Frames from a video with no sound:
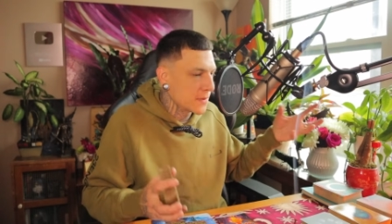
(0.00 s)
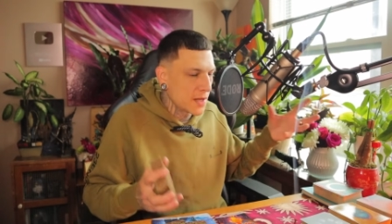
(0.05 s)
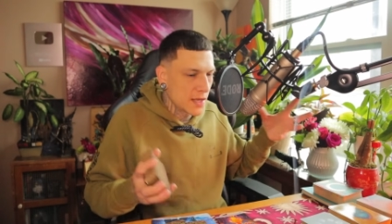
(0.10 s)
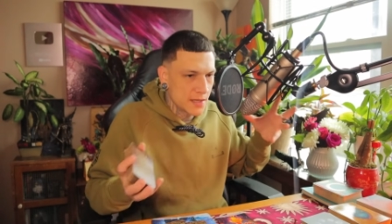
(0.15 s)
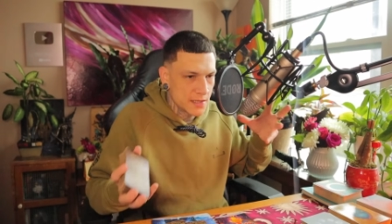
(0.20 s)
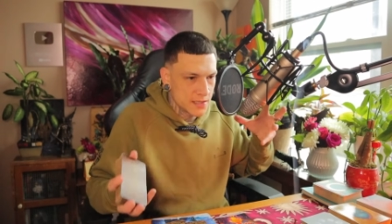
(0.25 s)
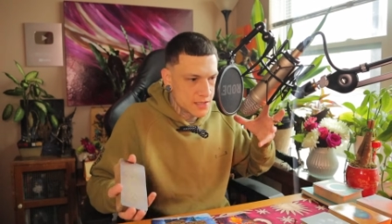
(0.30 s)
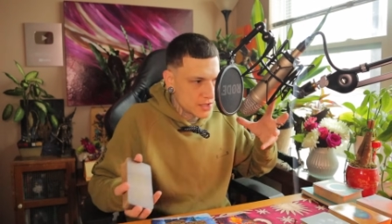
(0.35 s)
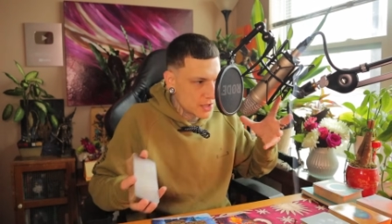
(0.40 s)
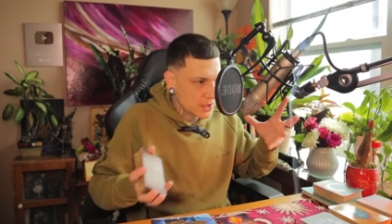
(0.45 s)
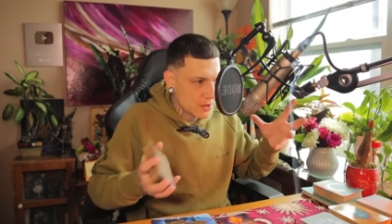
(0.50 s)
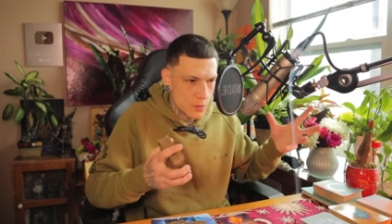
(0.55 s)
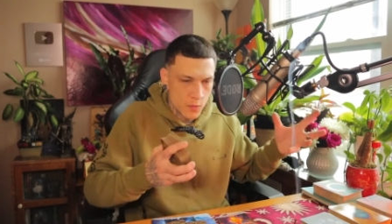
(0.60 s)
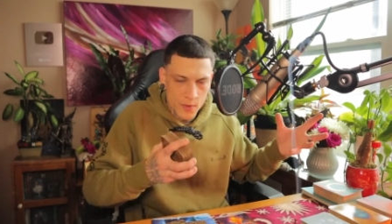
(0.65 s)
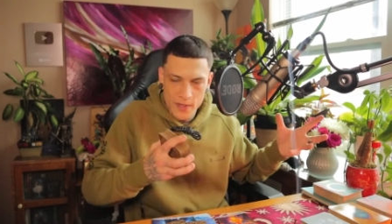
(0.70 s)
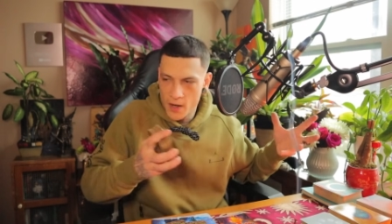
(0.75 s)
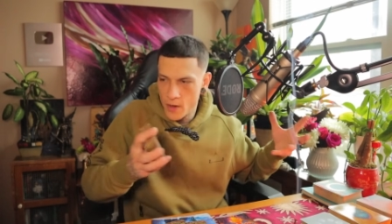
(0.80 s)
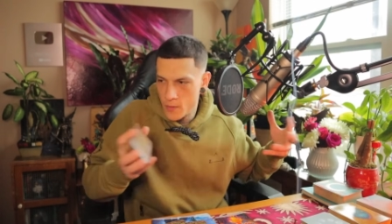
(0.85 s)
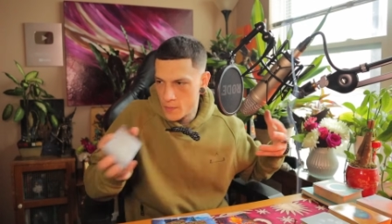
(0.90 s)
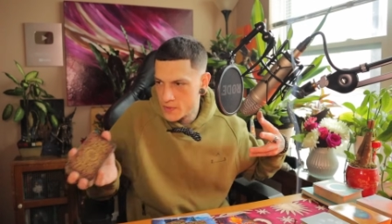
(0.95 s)
And it's like
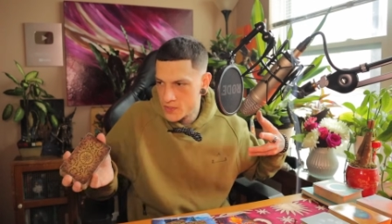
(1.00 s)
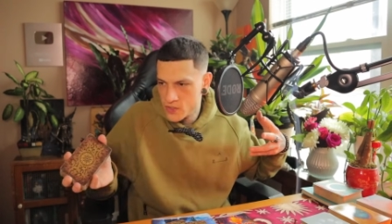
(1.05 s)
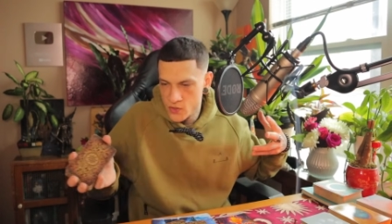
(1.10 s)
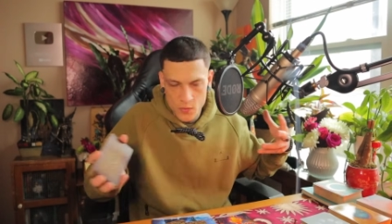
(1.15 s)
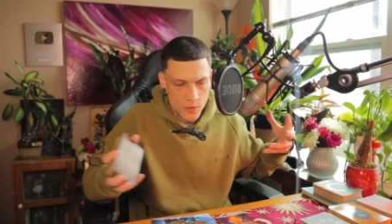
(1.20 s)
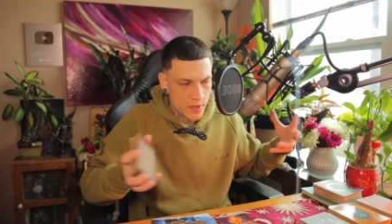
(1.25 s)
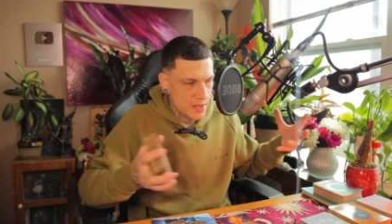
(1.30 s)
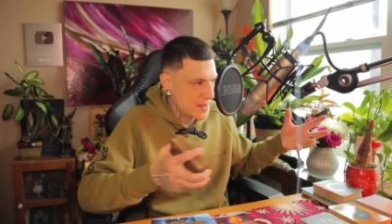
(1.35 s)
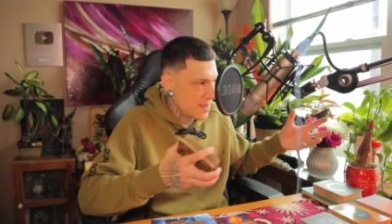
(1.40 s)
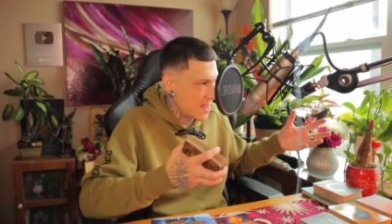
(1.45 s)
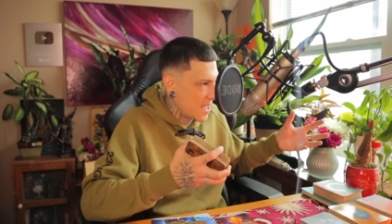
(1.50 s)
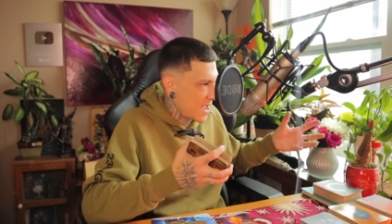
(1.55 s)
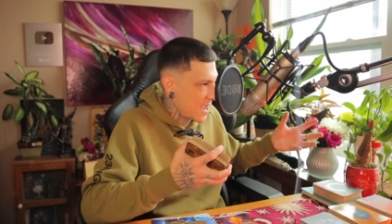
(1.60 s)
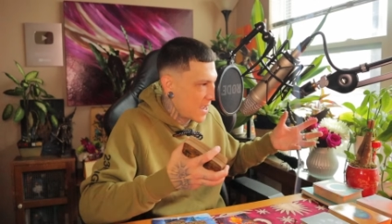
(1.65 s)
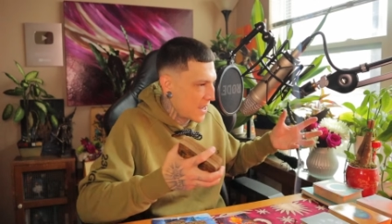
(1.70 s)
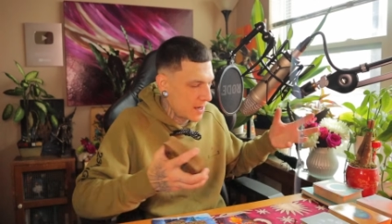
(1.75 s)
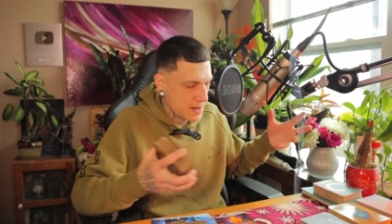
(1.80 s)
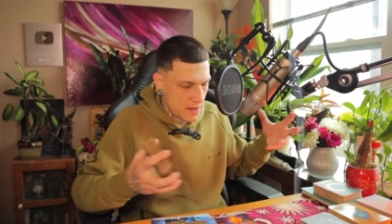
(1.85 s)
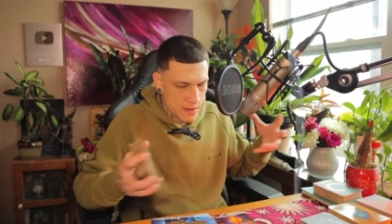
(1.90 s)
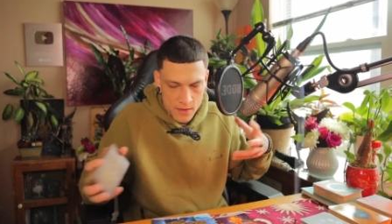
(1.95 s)
we are between
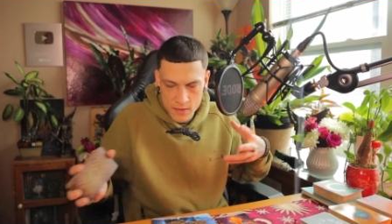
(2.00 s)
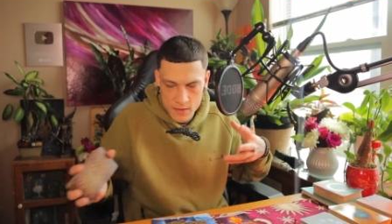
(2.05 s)
that.